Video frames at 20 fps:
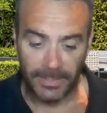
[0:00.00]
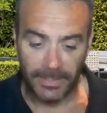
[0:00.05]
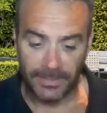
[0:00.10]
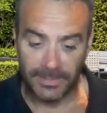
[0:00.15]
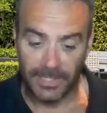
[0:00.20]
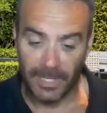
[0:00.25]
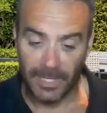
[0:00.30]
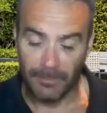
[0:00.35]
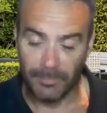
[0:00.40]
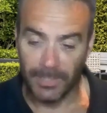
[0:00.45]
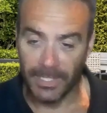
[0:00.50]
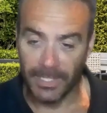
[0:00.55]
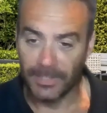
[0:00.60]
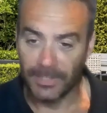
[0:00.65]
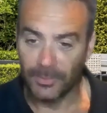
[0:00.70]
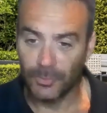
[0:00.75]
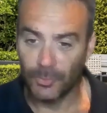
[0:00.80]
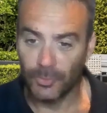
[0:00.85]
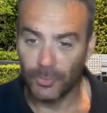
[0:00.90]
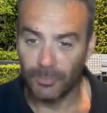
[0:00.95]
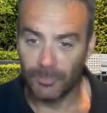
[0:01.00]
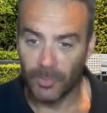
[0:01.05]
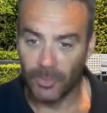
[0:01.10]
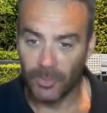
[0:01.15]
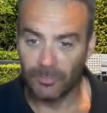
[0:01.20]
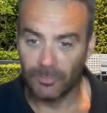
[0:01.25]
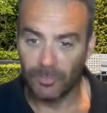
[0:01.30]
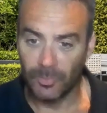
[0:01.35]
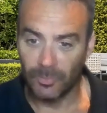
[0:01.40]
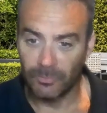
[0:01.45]
start planning as soon as
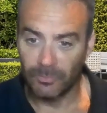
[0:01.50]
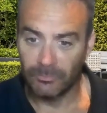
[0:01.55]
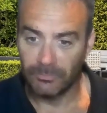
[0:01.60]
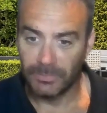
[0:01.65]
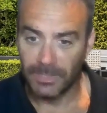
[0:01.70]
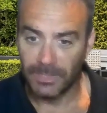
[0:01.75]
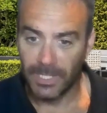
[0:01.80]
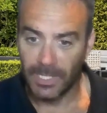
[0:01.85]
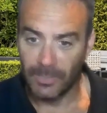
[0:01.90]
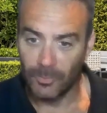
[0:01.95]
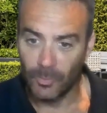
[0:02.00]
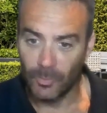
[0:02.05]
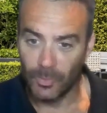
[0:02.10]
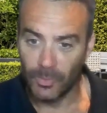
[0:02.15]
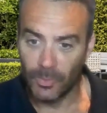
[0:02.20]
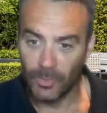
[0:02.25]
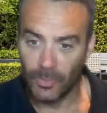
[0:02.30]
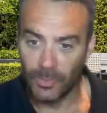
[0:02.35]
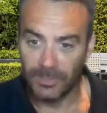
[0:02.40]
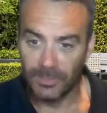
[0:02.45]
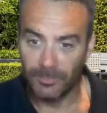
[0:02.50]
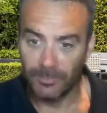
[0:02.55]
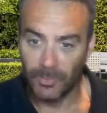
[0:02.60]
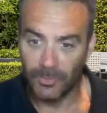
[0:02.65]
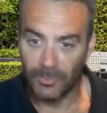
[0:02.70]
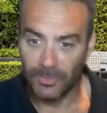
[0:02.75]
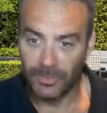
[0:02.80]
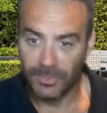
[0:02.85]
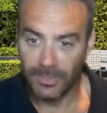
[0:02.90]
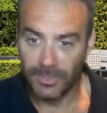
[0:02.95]
possible. Start organising
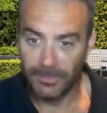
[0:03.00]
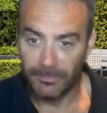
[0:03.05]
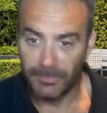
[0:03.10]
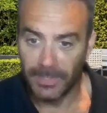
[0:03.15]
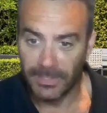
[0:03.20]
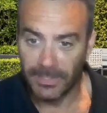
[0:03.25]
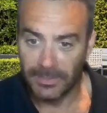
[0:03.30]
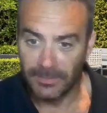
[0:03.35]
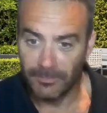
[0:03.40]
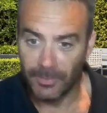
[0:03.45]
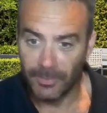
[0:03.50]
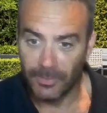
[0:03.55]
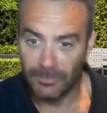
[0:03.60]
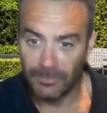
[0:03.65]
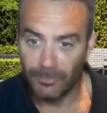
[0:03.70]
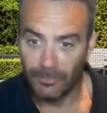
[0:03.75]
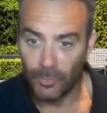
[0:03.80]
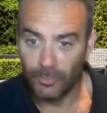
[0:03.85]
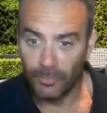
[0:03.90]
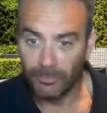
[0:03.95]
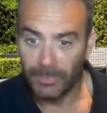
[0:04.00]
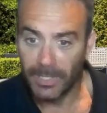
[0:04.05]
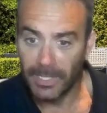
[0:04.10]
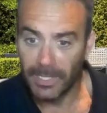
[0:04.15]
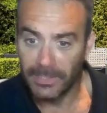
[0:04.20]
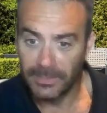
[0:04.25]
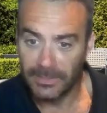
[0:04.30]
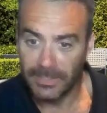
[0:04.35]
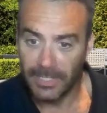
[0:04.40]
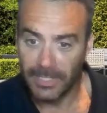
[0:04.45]
sponsorship. That's the most important
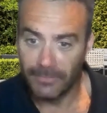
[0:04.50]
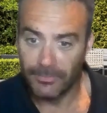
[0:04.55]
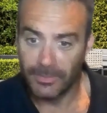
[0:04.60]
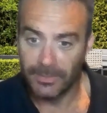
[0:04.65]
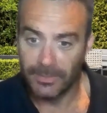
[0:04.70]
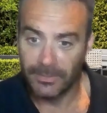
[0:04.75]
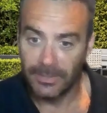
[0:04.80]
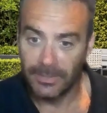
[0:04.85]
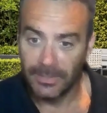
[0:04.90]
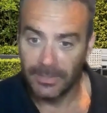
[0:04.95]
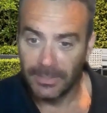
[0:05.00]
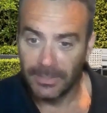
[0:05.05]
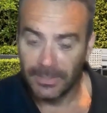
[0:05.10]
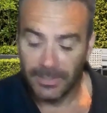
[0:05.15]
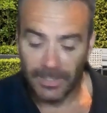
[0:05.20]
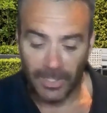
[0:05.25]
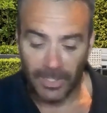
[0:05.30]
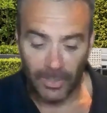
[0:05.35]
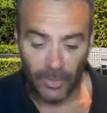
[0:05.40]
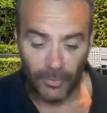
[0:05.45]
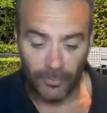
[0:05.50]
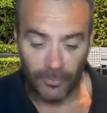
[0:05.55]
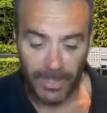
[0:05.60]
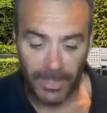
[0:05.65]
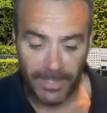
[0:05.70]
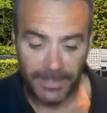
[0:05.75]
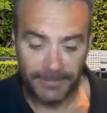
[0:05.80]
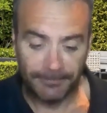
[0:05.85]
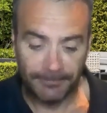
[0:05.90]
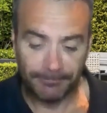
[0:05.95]
part to save you a lot of
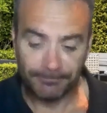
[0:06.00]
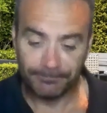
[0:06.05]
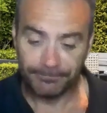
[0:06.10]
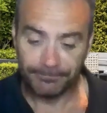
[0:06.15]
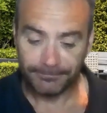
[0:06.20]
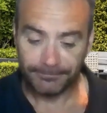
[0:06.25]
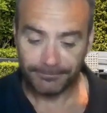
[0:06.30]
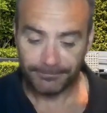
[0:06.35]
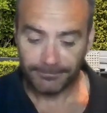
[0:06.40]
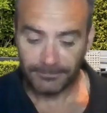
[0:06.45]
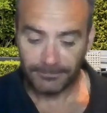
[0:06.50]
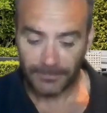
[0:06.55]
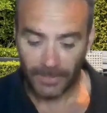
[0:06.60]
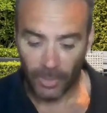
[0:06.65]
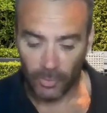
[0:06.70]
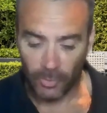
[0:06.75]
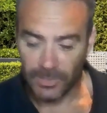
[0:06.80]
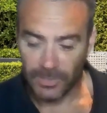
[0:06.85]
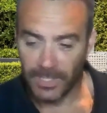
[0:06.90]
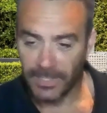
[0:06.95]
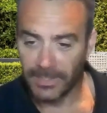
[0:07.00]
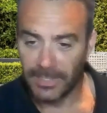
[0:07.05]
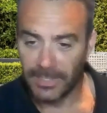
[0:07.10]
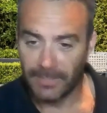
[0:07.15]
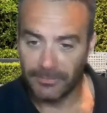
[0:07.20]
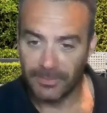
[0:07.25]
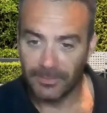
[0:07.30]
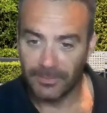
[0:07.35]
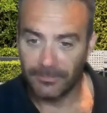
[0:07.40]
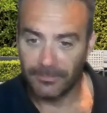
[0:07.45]
money. I was lucky to
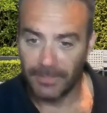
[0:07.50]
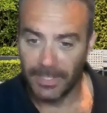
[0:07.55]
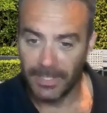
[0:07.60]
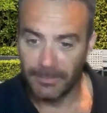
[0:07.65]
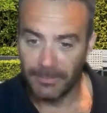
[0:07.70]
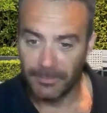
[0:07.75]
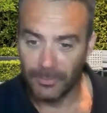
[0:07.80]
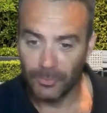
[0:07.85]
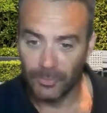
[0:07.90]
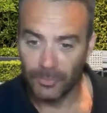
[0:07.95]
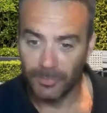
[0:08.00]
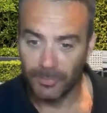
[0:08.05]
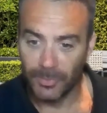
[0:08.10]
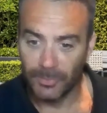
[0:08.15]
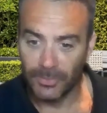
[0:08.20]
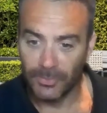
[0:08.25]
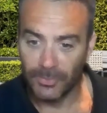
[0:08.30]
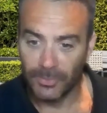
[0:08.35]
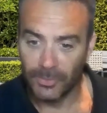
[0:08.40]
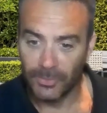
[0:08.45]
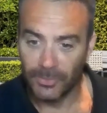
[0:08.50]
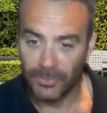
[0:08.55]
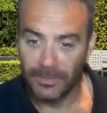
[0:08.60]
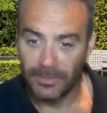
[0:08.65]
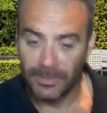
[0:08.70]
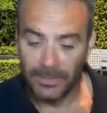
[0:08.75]
have a heap of good sponsors on